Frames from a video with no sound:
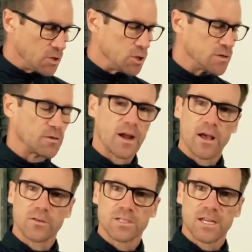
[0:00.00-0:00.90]
Used for
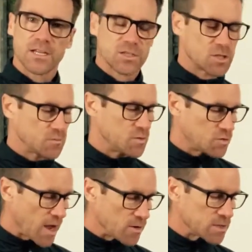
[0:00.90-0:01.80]
L-sits,
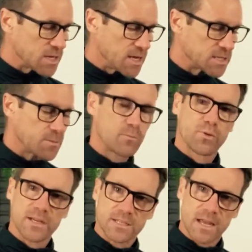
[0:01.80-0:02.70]
straddle sits,
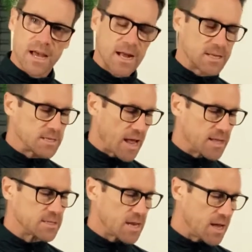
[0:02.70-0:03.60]
press to hands,
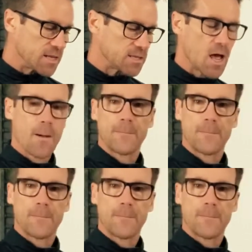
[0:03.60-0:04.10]
handstands,